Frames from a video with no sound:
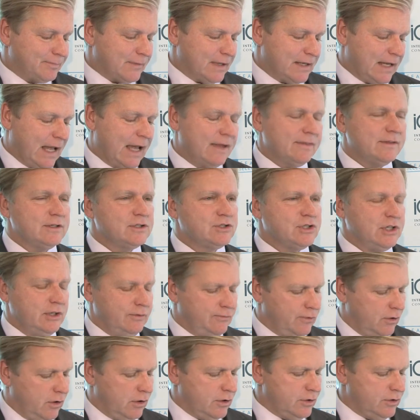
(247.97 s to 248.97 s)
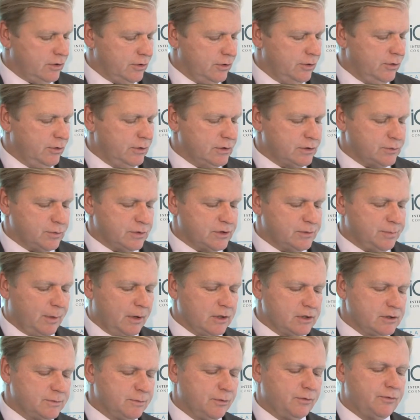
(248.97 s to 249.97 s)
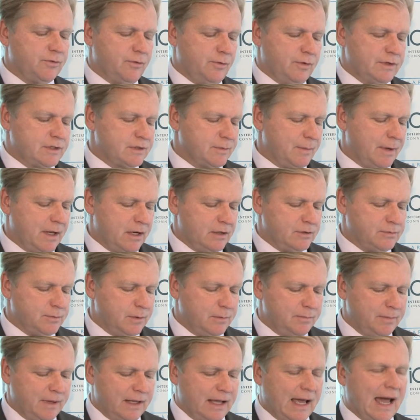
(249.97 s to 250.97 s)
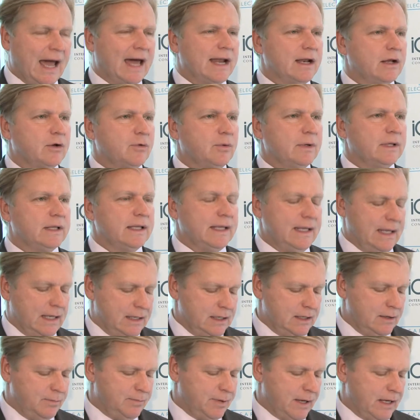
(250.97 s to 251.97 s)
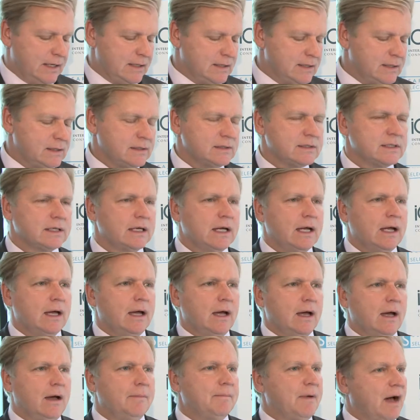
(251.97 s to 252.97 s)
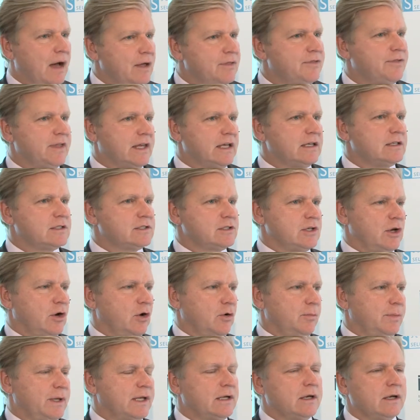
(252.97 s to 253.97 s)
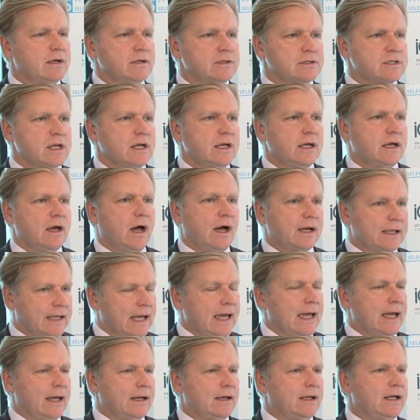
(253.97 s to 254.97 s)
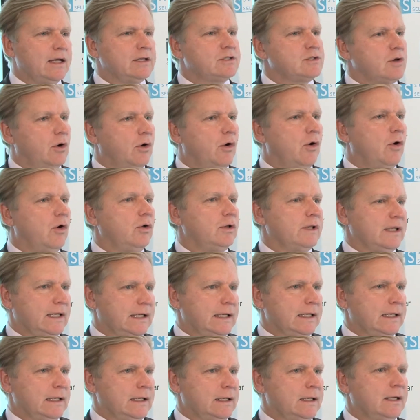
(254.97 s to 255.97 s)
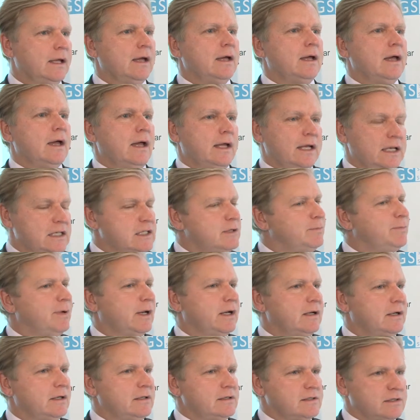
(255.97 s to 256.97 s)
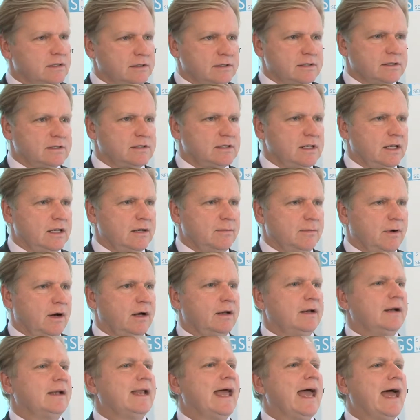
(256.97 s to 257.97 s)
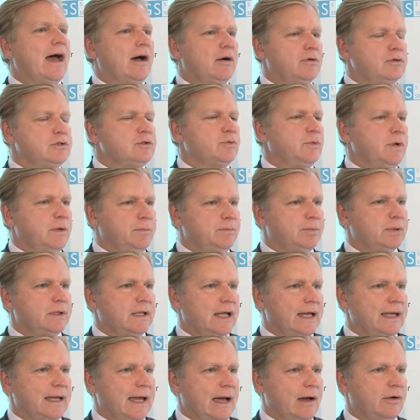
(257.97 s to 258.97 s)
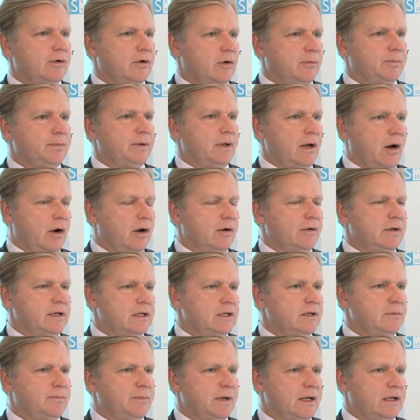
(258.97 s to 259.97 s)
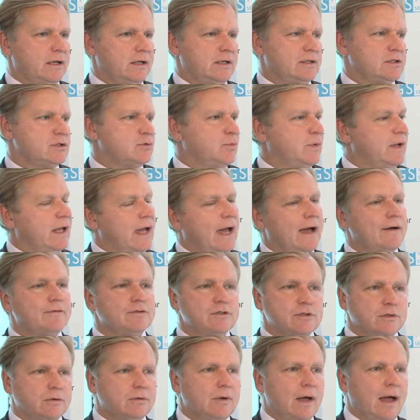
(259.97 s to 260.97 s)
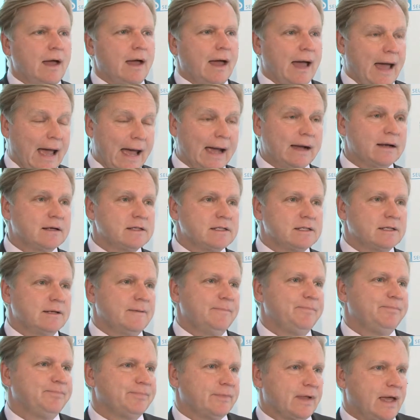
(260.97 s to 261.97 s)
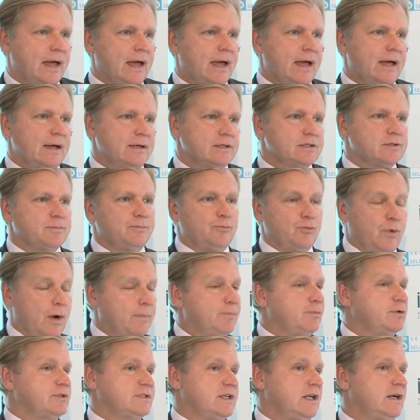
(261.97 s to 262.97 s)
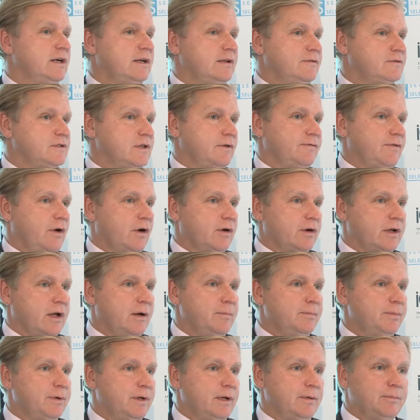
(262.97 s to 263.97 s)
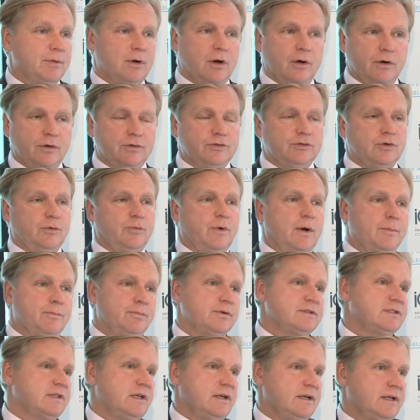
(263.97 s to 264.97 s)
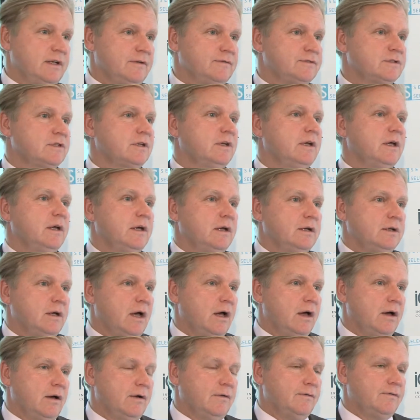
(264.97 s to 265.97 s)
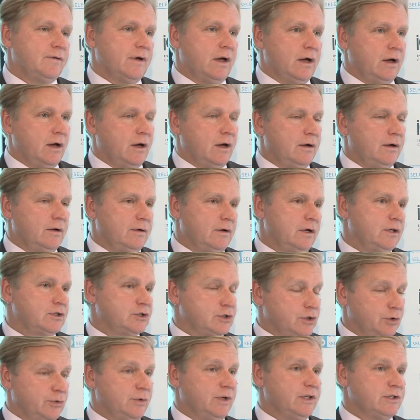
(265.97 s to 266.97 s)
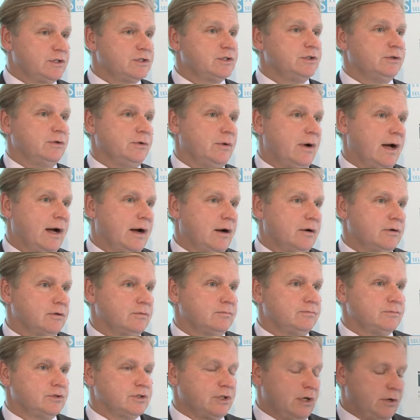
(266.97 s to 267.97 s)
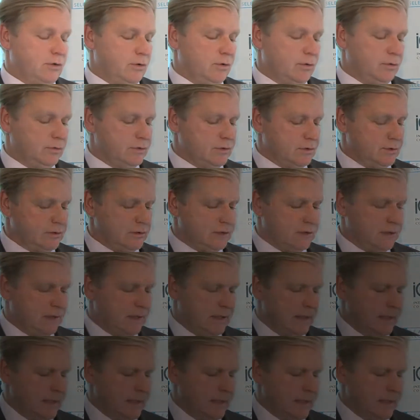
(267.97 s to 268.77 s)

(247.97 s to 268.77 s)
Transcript: Can the chief auditor who is responsible for risk management be adequately independent? I think so, because again, it's all in independence as a state of mind, and how do we play out our independence? We have to act as representatives of our company, but also representatives of assurance to our shareholders.